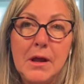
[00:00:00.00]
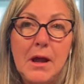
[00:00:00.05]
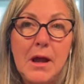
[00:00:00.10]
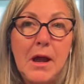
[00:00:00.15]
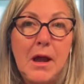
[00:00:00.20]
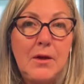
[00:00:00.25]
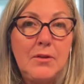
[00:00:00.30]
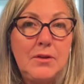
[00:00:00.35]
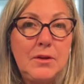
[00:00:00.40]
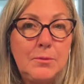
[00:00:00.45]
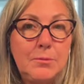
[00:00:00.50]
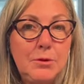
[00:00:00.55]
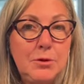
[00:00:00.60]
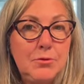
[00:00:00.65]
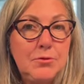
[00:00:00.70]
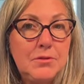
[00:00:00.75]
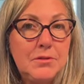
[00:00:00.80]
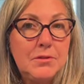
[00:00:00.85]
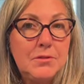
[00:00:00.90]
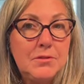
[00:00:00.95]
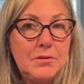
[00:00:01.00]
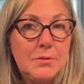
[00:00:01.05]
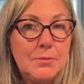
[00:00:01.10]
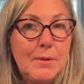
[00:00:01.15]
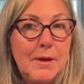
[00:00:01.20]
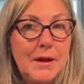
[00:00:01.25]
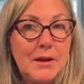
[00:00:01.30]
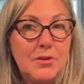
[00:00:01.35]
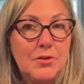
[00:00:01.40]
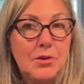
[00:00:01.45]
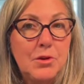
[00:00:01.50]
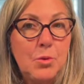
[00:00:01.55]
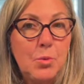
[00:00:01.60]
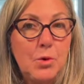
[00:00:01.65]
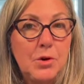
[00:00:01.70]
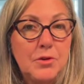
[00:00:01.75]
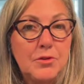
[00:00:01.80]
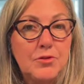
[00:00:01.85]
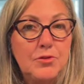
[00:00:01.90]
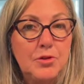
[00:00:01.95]
how the immune system actually
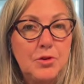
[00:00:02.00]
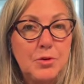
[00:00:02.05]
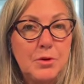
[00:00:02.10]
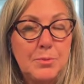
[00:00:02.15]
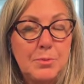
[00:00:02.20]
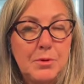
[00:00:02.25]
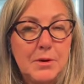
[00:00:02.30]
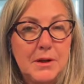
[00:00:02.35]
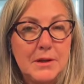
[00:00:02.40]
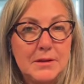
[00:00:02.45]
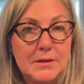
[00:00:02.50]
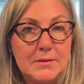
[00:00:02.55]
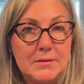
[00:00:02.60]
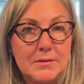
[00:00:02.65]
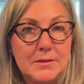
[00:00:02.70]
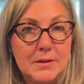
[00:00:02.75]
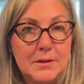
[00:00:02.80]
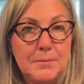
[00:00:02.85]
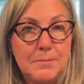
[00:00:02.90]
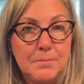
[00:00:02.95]
works during pregnancy.